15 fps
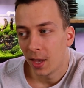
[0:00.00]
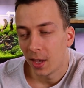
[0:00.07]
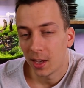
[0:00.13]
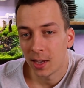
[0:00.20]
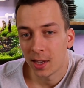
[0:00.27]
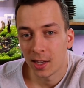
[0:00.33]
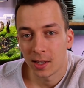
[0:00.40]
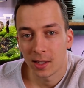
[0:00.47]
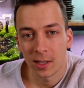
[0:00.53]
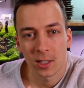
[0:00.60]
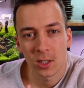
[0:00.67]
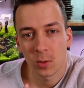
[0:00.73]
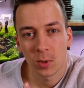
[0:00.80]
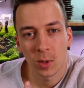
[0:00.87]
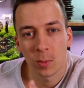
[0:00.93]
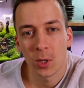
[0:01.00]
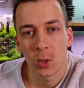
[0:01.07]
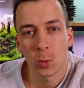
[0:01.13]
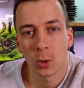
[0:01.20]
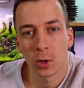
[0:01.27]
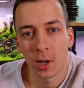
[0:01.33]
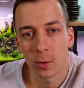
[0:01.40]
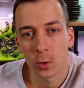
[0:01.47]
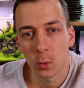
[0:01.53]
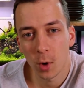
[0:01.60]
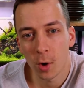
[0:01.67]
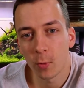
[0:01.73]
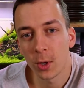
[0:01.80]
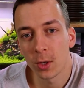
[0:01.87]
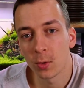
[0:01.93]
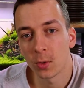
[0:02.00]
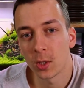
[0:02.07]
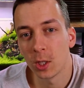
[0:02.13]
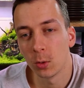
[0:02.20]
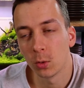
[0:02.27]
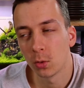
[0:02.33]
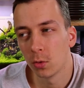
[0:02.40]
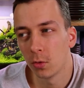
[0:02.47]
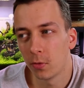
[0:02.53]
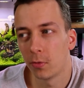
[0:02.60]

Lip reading: And that means we're gonna have 12 weeks of CO2